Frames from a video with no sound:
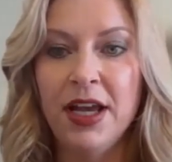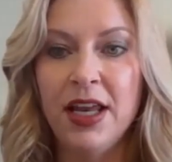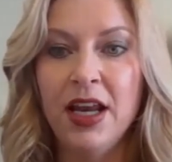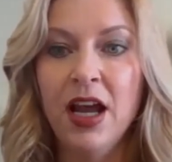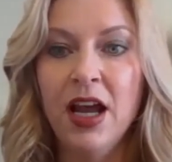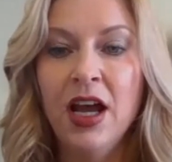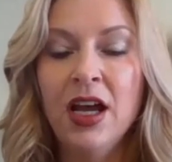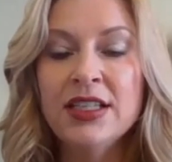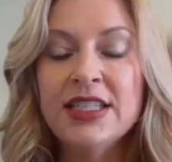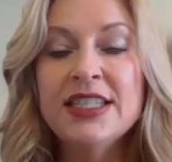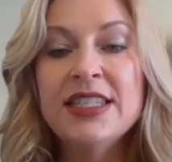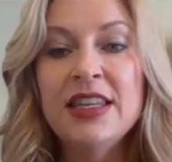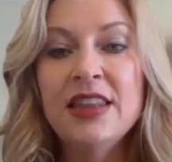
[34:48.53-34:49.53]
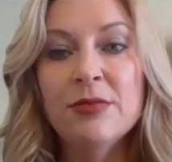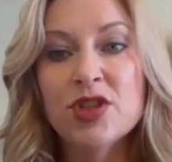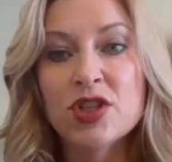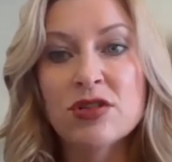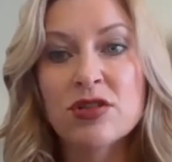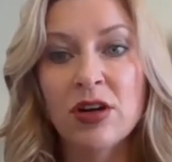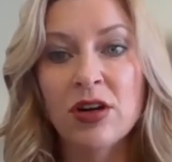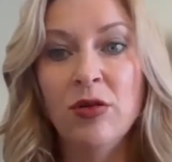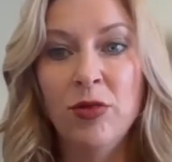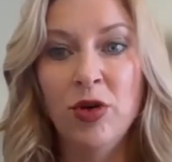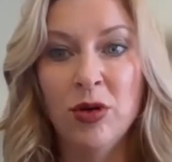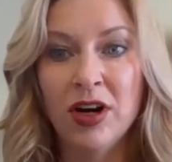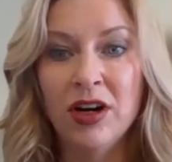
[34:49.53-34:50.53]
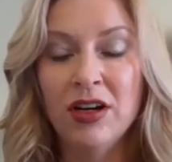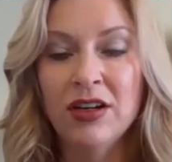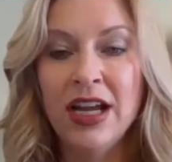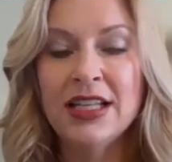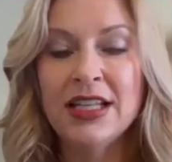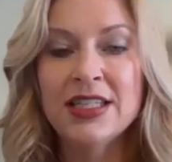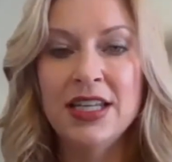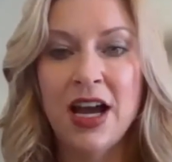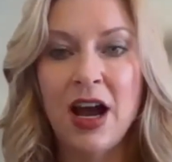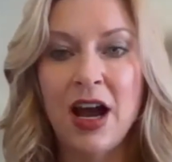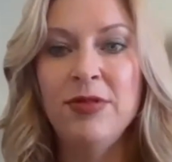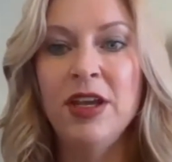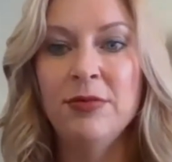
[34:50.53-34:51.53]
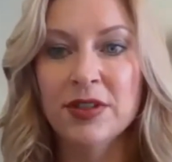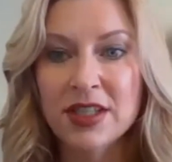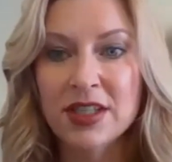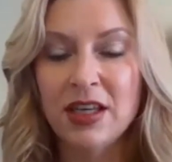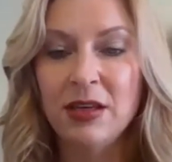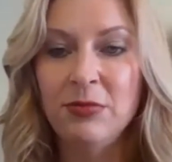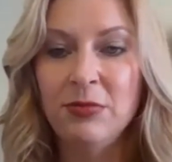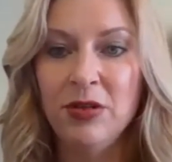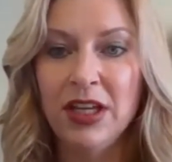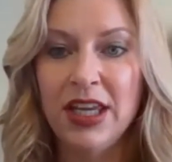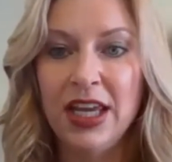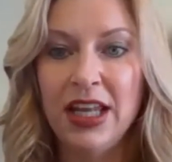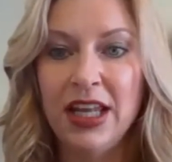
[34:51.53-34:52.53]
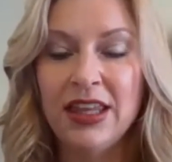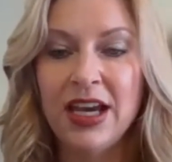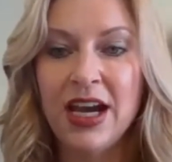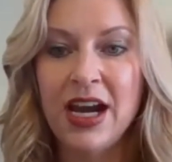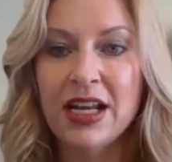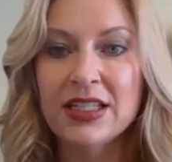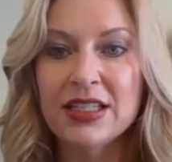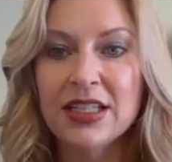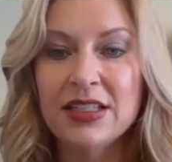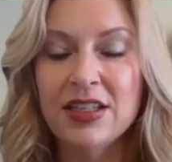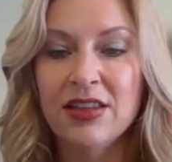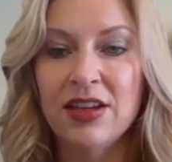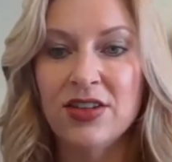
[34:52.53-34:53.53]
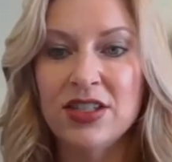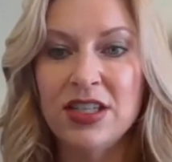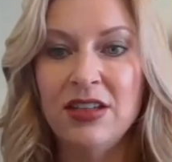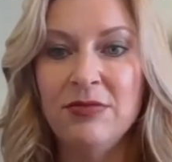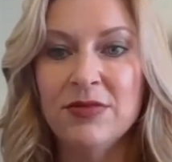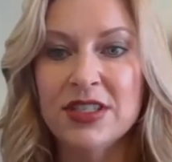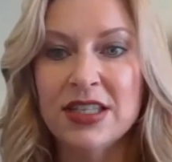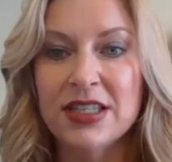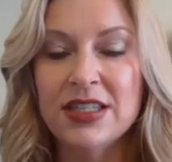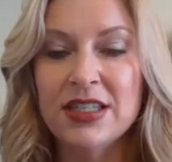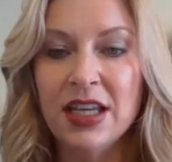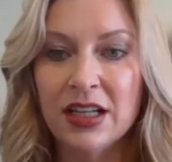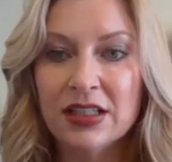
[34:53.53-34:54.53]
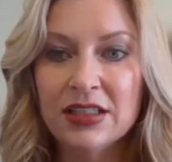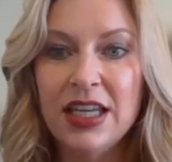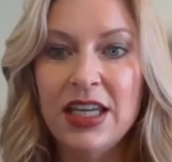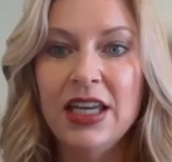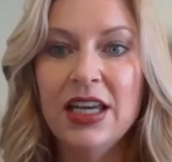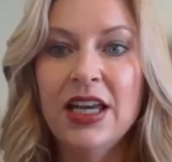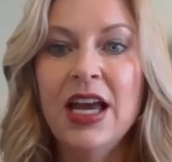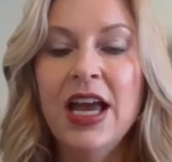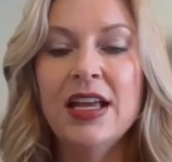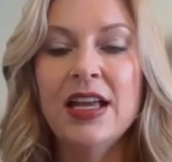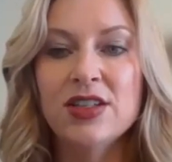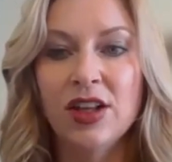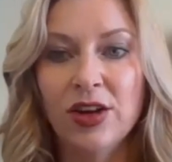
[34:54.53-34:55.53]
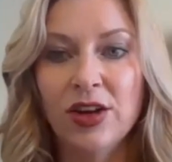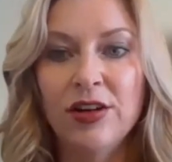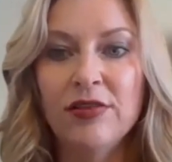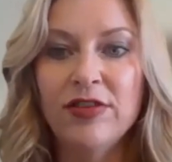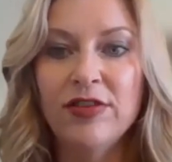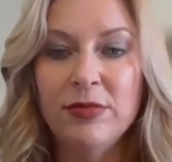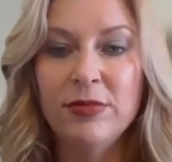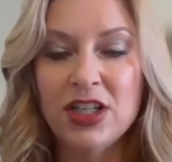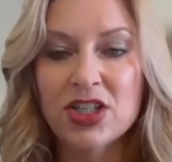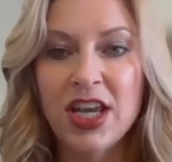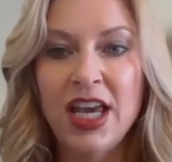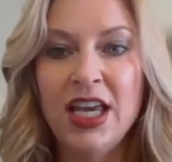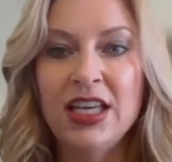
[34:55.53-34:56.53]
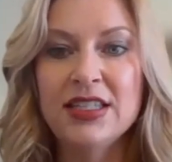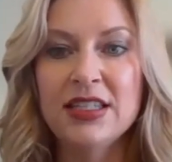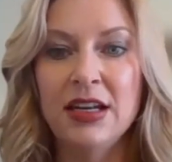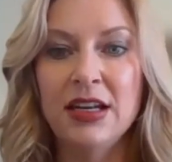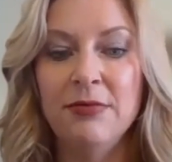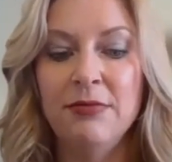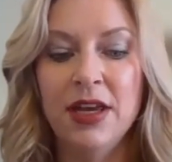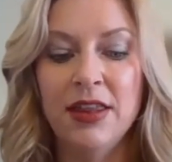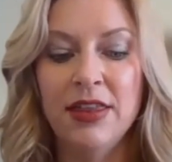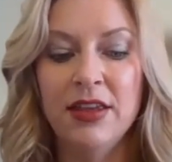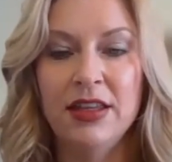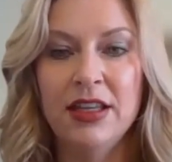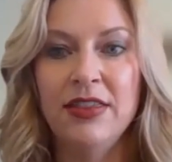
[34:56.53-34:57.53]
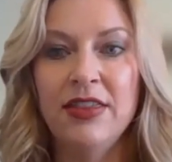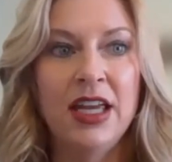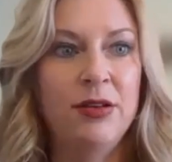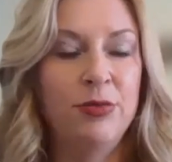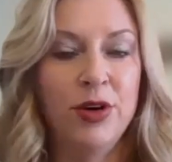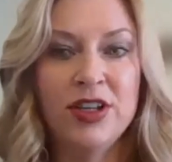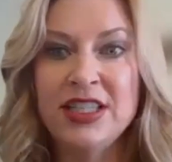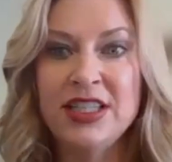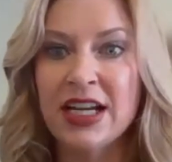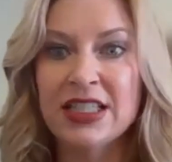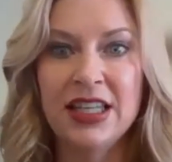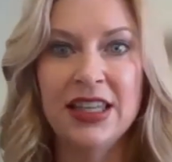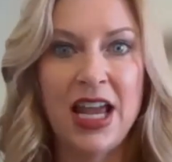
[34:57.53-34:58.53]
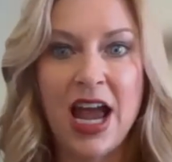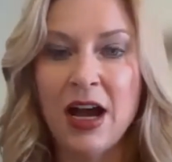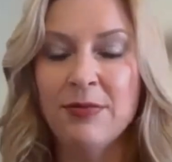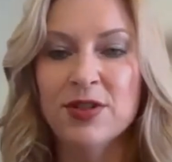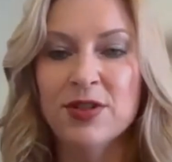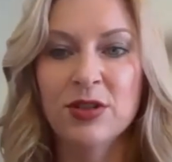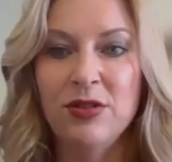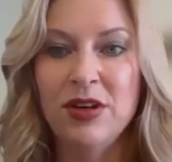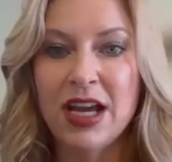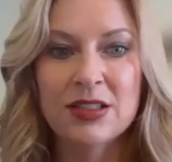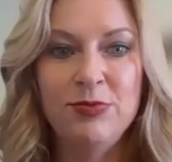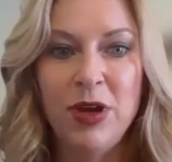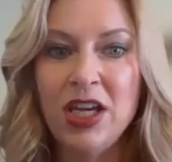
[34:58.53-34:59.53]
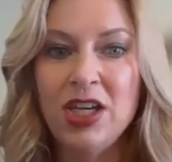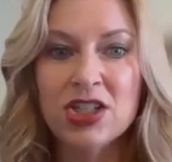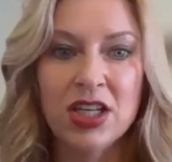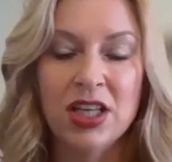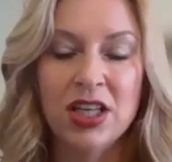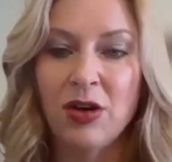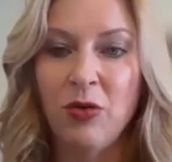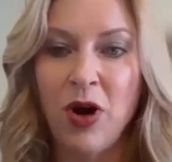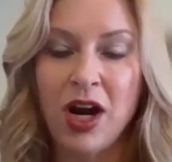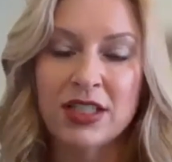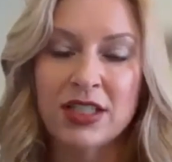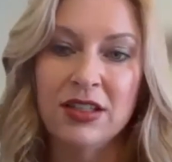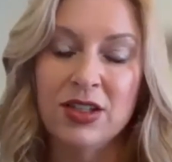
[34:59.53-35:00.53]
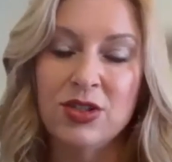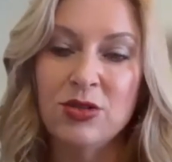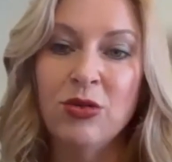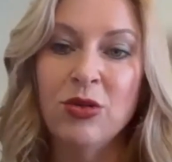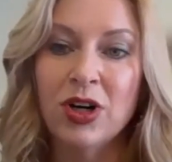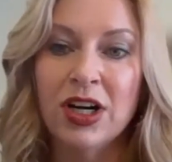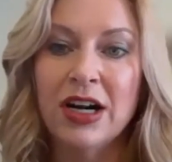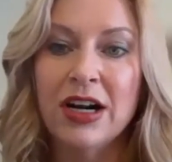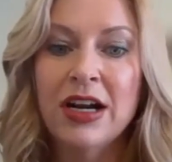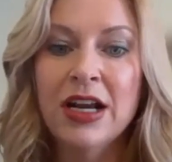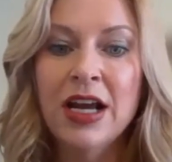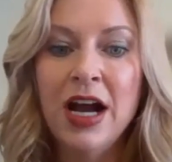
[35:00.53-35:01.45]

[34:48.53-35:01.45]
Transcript: But to see them struggle more and to not be able to communicate that to their team succinctly and to learn from each case in a method that then protected the absolute next patient that walked in the door.